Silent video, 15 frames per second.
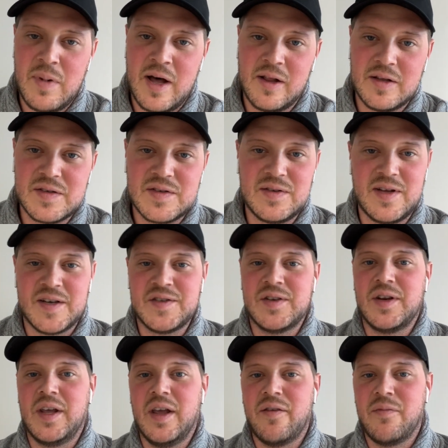balance
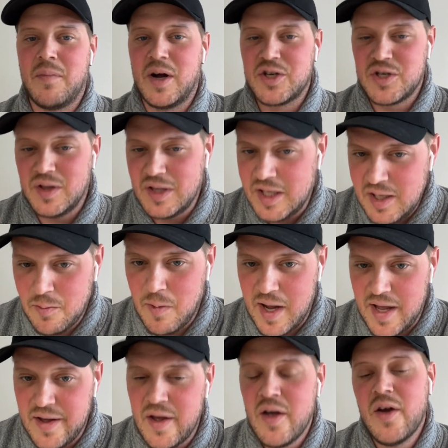doesn't give much
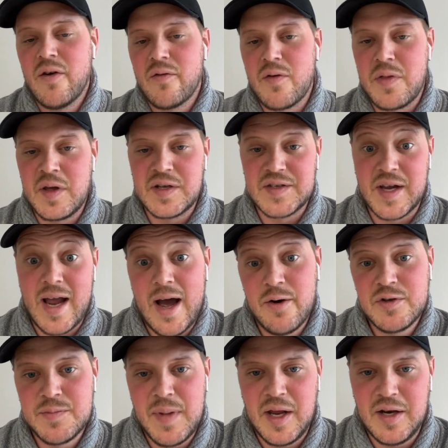leeway for things like
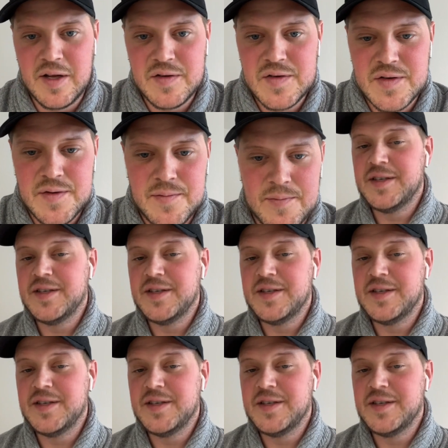house maintenance.